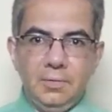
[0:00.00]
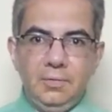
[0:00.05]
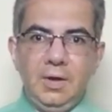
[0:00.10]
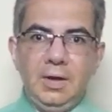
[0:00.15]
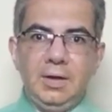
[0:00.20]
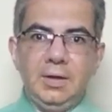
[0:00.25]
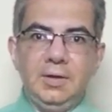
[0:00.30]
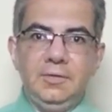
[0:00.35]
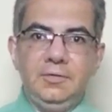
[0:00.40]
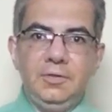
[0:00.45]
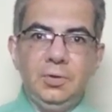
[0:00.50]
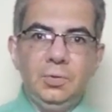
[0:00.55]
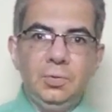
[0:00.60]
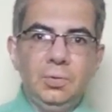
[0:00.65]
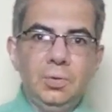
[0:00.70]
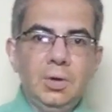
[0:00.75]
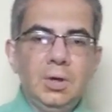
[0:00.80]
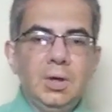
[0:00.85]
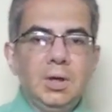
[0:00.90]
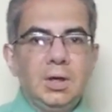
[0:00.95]
Well,
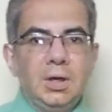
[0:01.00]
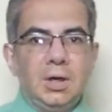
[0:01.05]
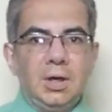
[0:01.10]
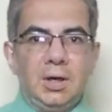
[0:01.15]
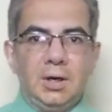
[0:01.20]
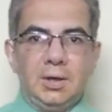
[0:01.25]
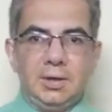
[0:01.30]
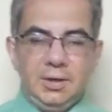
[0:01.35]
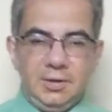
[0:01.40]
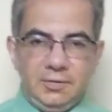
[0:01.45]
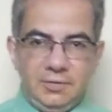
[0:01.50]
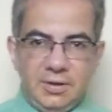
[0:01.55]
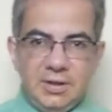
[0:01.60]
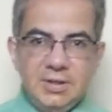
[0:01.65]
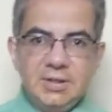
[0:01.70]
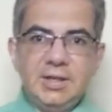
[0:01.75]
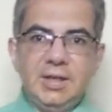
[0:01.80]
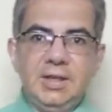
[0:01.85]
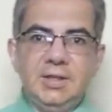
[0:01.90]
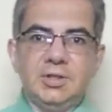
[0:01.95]
if
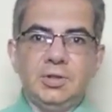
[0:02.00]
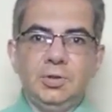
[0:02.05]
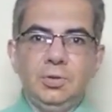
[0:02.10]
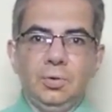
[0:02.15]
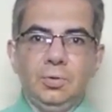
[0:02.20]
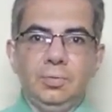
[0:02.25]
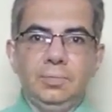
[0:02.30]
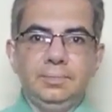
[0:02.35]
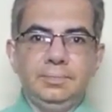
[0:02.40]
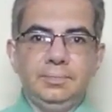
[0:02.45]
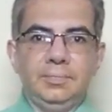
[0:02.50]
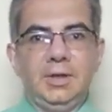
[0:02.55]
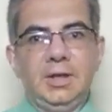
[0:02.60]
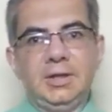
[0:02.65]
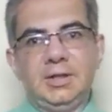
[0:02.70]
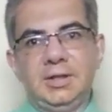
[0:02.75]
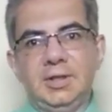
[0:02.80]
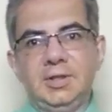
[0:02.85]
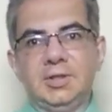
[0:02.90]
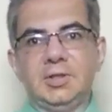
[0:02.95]
he says no,
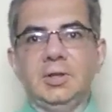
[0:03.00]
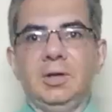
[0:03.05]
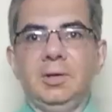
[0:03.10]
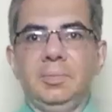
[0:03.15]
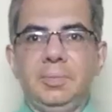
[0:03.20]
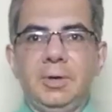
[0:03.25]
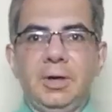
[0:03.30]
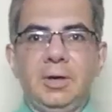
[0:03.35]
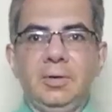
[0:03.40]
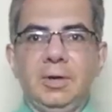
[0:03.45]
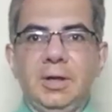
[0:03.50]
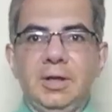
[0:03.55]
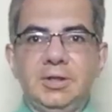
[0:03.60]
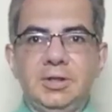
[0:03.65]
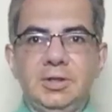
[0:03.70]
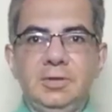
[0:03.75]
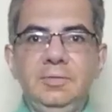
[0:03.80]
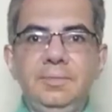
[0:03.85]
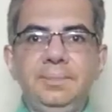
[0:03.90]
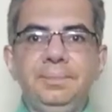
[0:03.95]
that is a
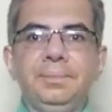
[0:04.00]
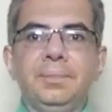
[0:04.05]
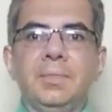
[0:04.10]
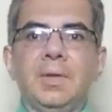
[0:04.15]
prerogative,